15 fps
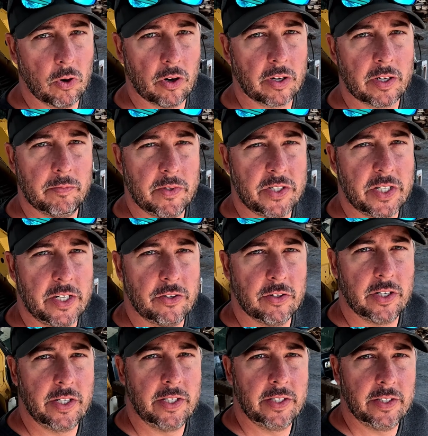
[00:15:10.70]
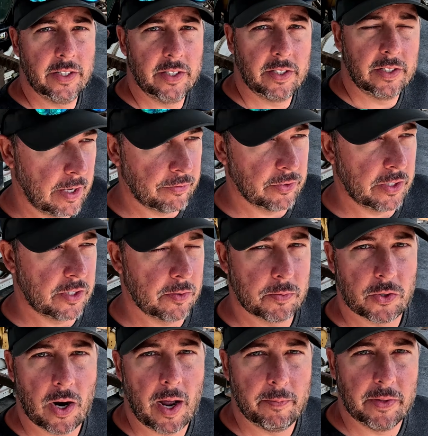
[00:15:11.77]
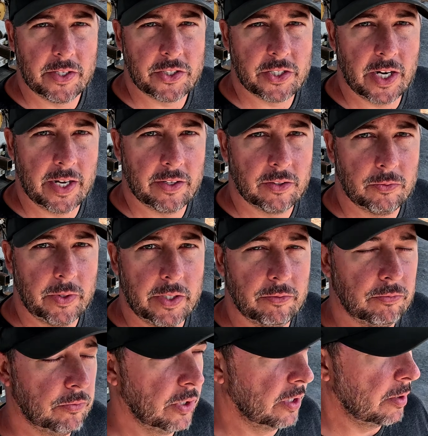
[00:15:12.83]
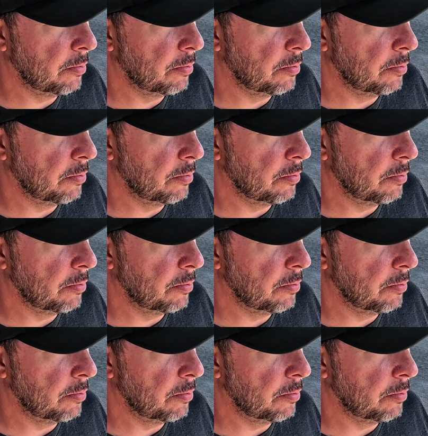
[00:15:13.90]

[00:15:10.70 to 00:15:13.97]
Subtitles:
work and machinery, definitely subscribe to the channel. We'd really